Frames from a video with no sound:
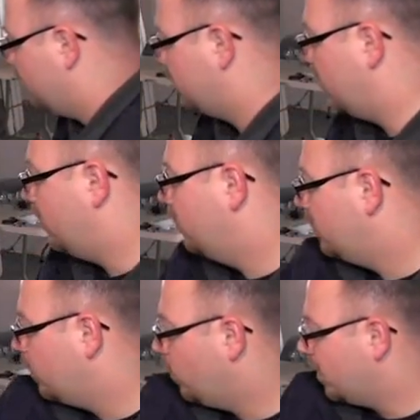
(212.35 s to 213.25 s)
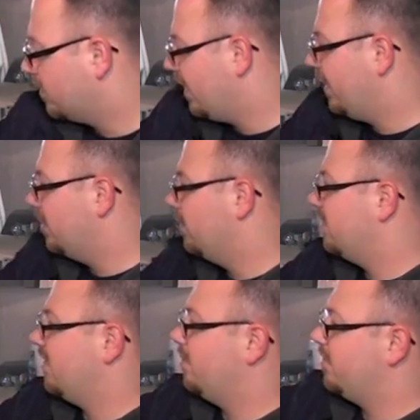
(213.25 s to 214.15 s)
So our water line
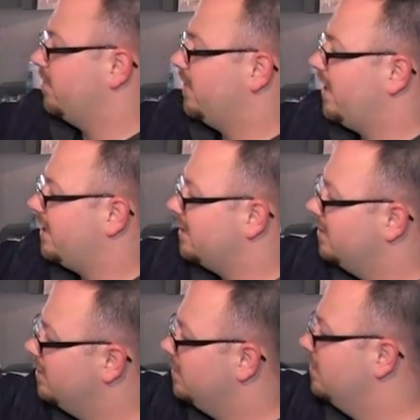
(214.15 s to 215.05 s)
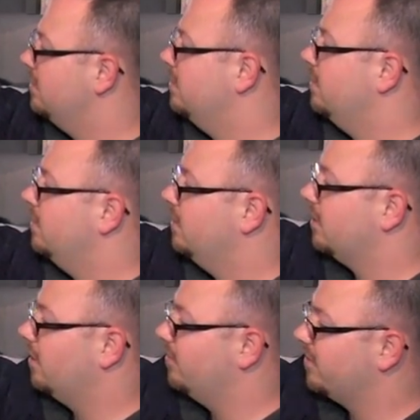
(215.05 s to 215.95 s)
goes up through here. And
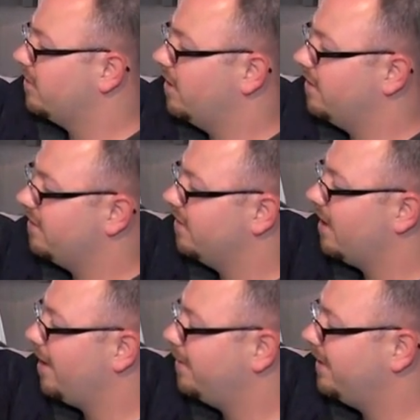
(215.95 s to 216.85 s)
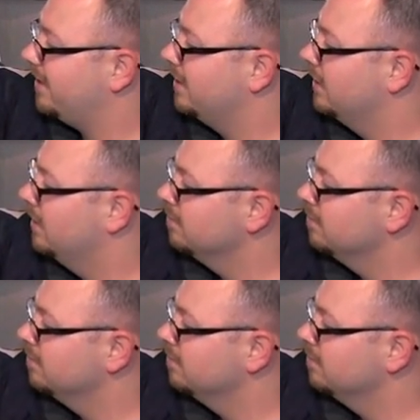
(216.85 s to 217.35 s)
it comes across the top here.